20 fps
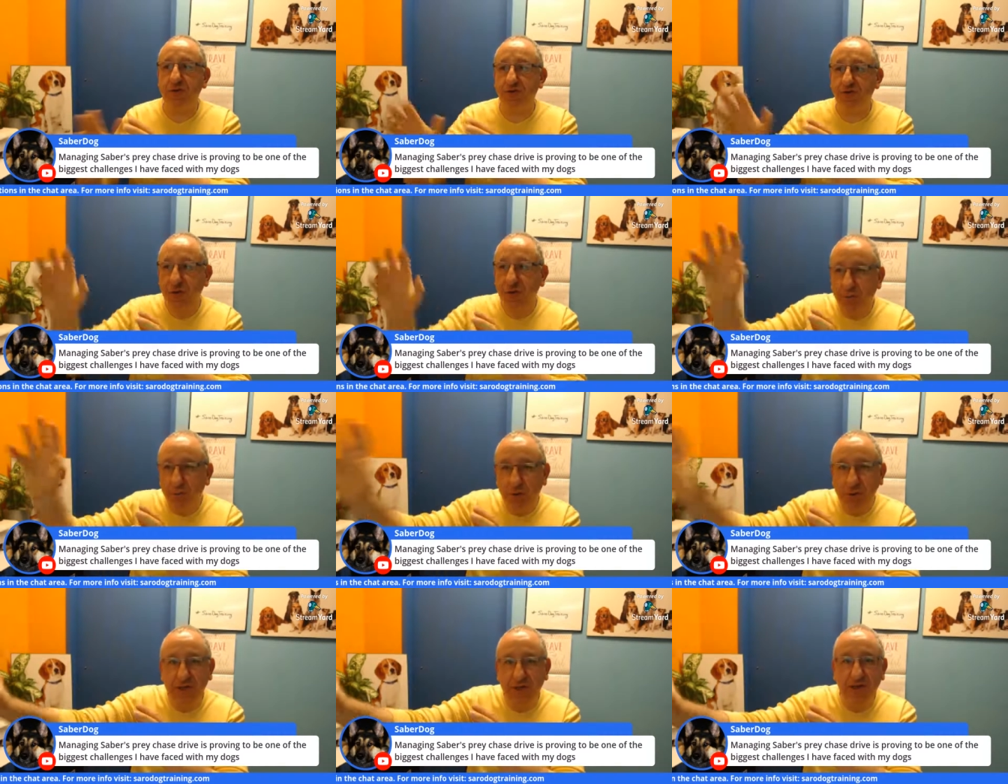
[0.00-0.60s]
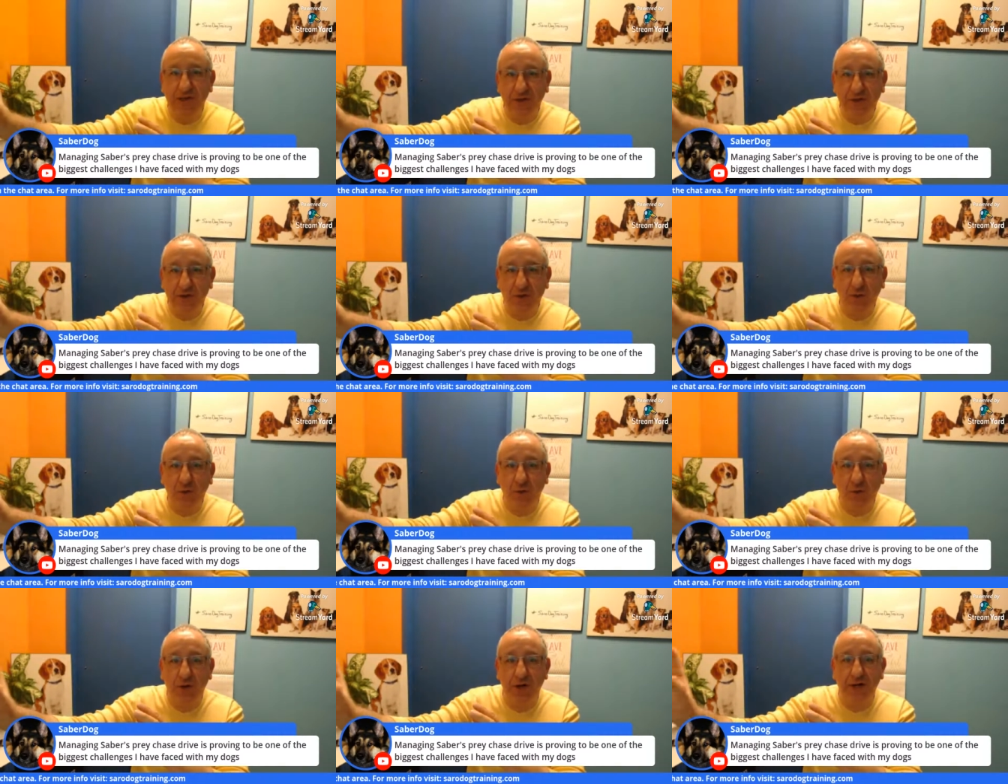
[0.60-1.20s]
You're going to put it in the
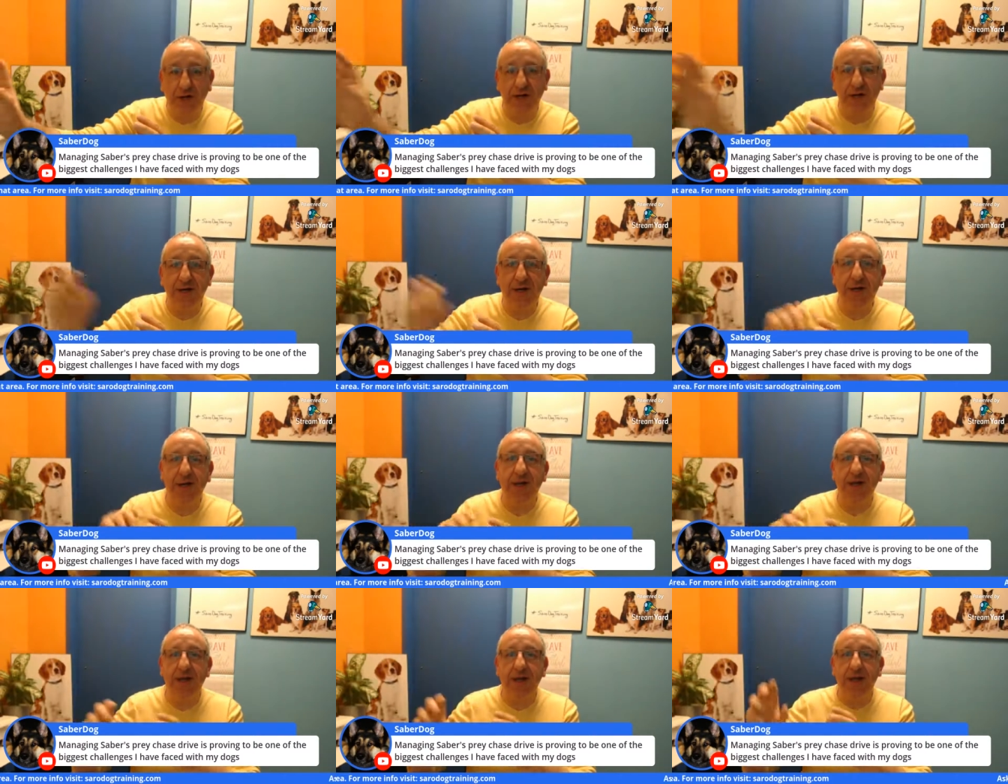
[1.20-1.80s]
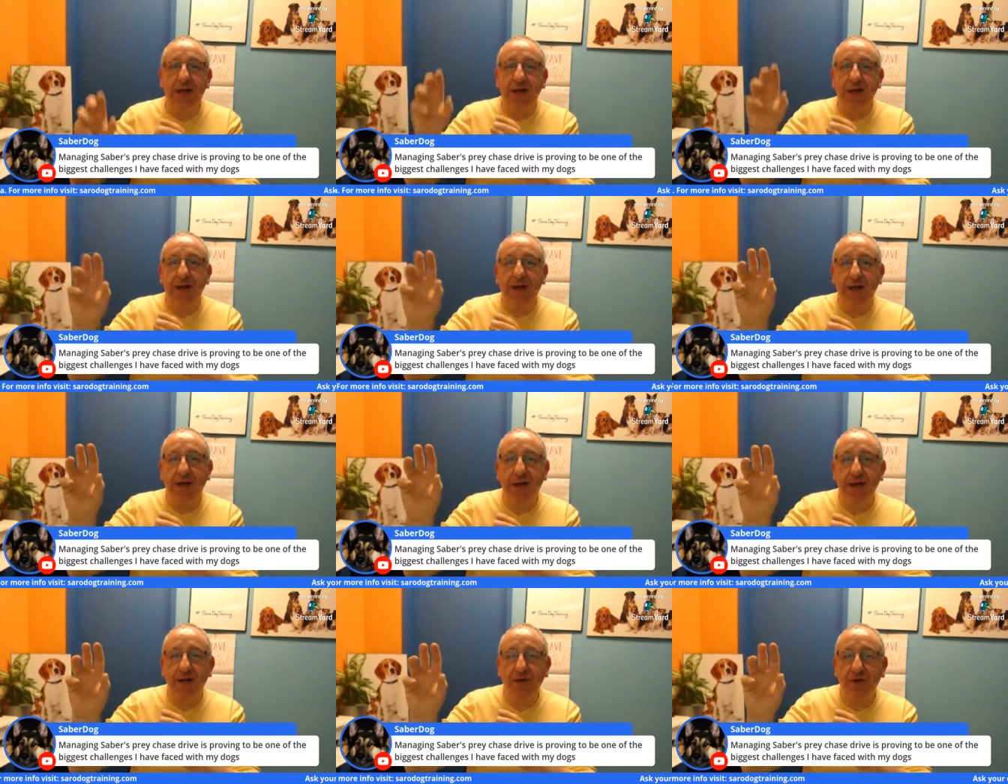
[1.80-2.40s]
corner,
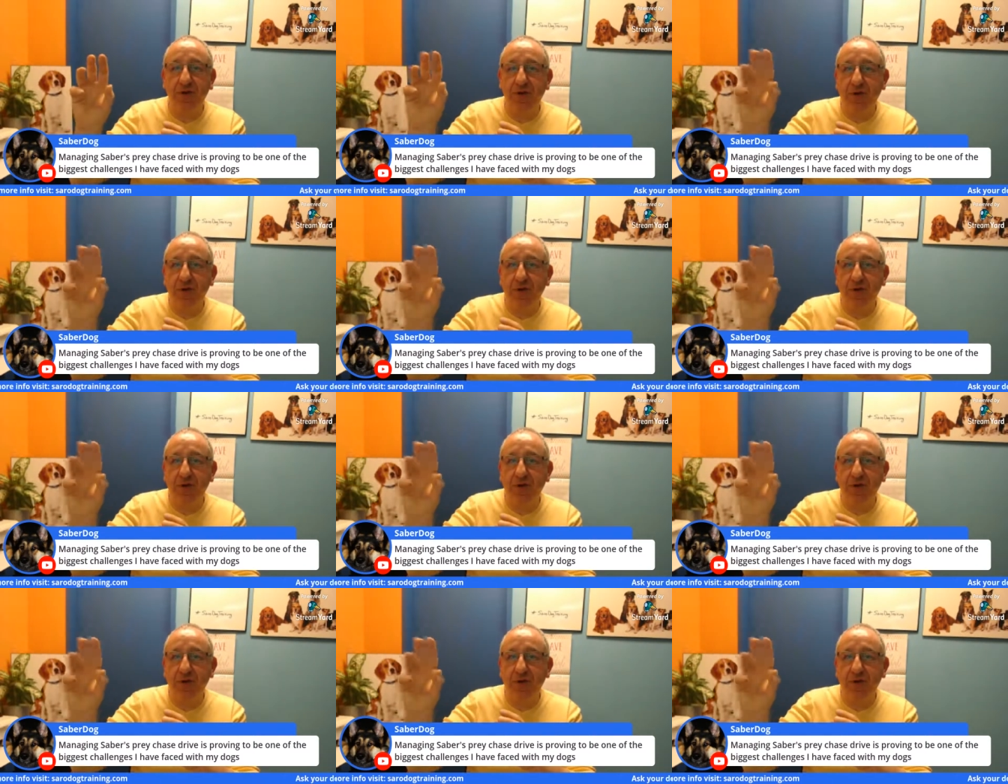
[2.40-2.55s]
and